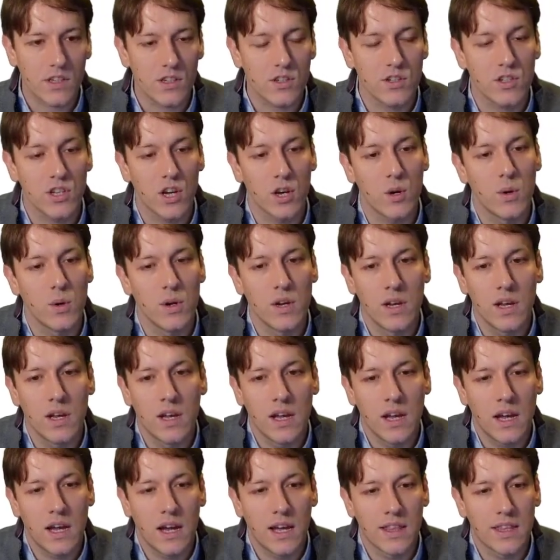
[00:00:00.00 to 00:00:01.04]
So
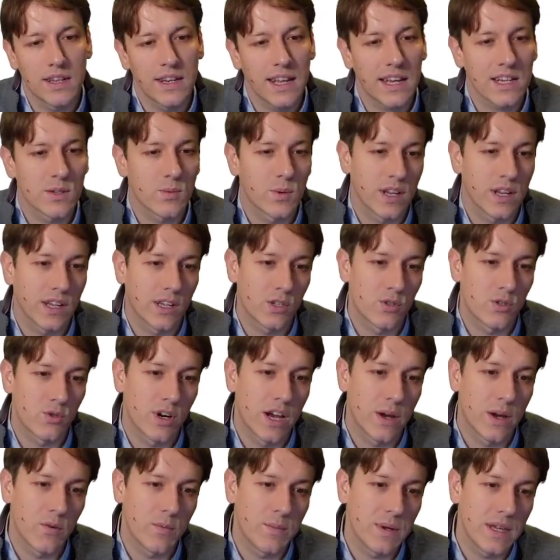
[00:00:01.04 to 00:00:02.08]
the next one I could
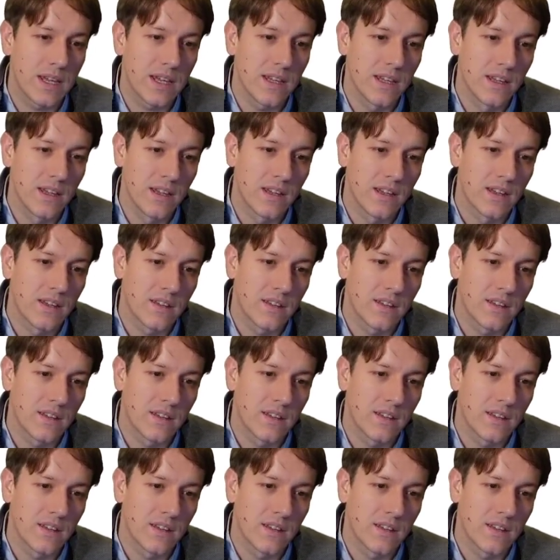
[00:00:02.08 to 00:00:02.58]
try would be